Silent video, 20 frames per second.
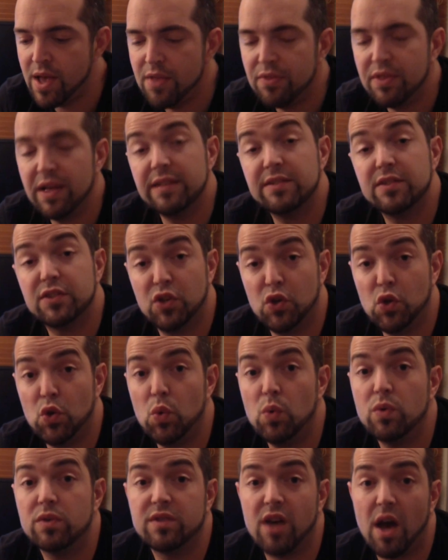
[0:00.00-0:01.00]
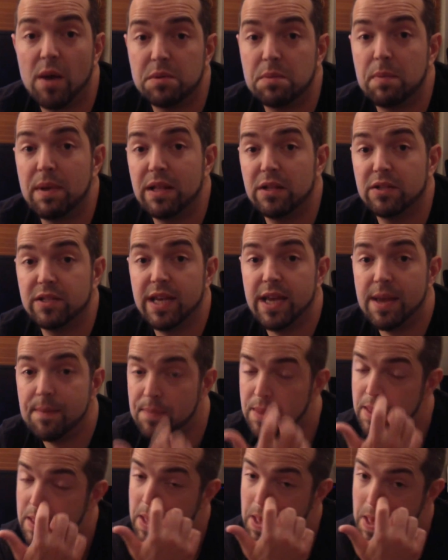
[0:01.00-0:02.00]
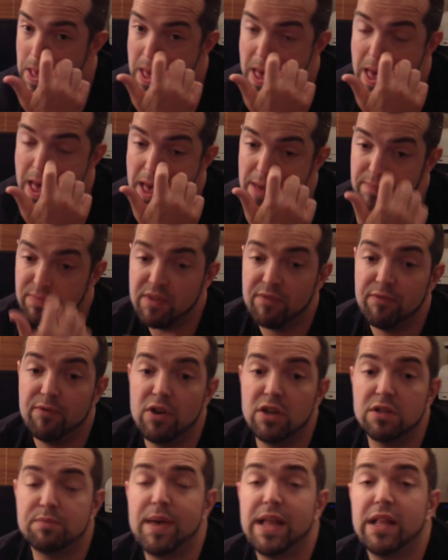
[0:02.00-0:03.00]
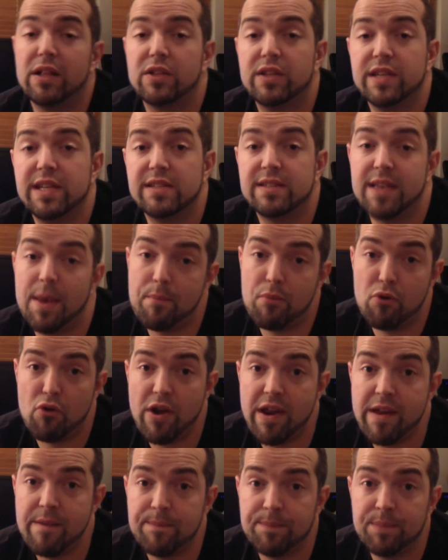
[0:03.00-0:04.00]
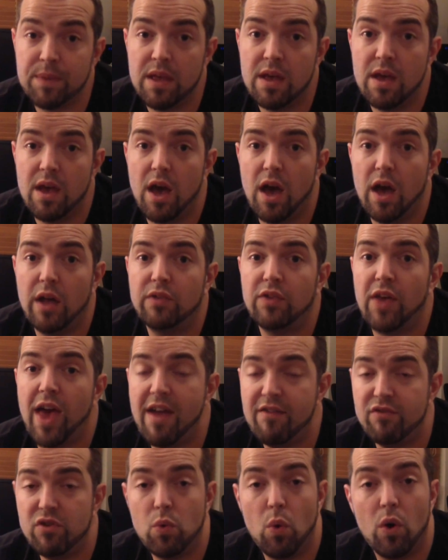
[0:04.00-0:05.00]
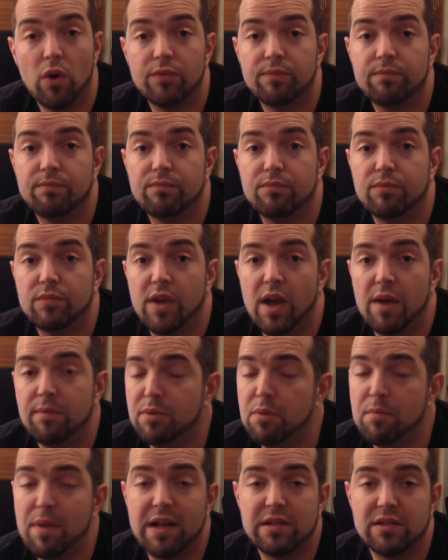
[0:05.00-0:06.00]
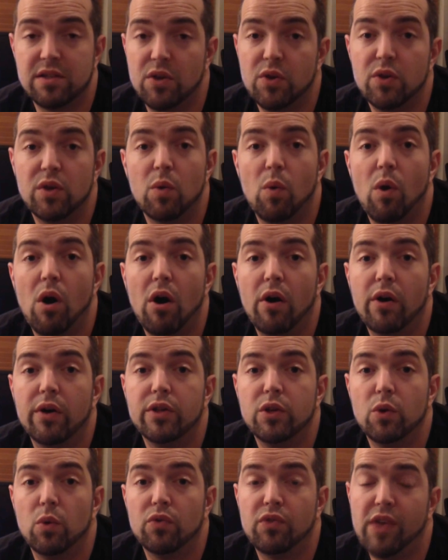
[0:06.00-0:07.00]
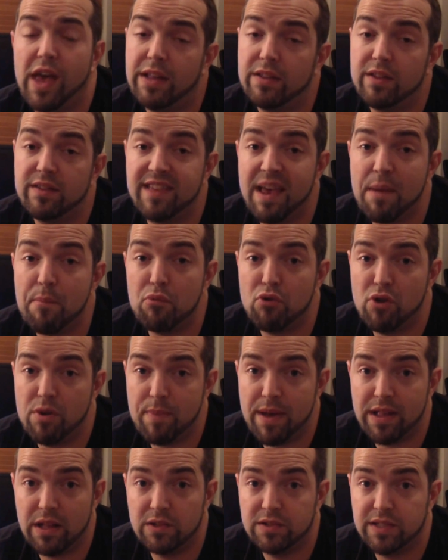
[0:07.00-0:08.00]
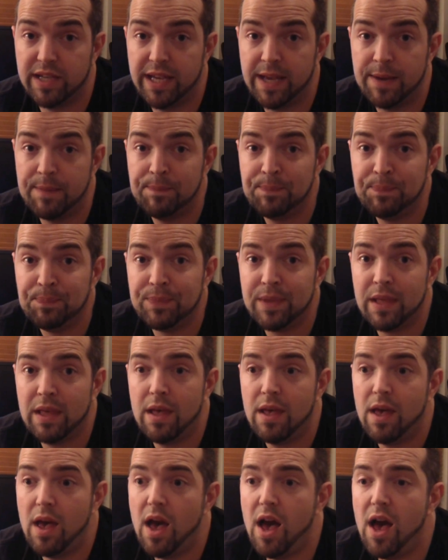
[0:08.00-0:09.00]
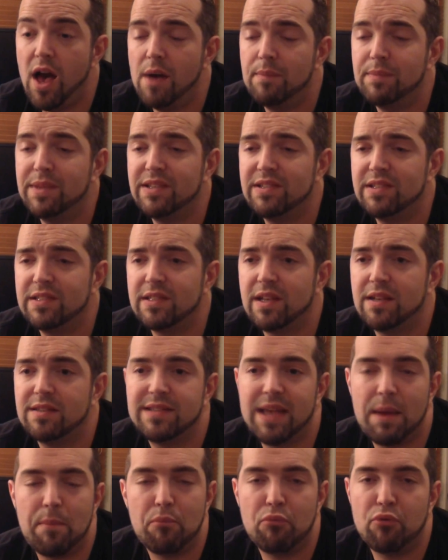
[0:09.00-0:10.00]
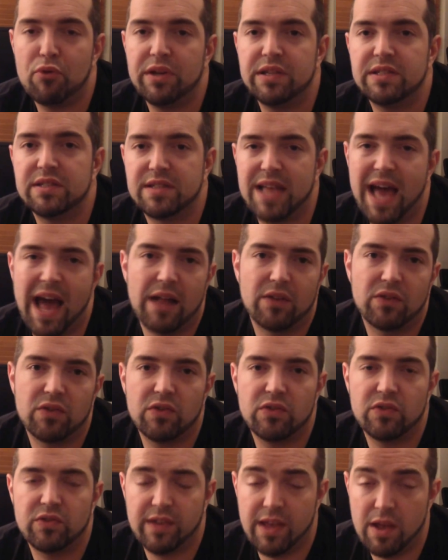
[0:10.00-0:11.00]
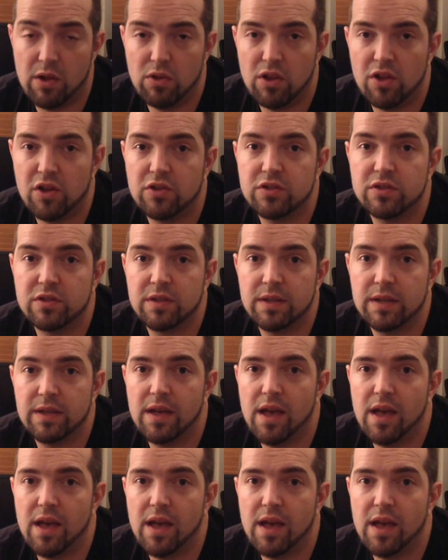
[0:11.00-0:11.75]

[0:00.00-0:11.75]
There's two types of penalty. The first penalty is temporary, and everyone, no matter who you are, you'll take the temporary penalty. This is a temporary stat and skill loss,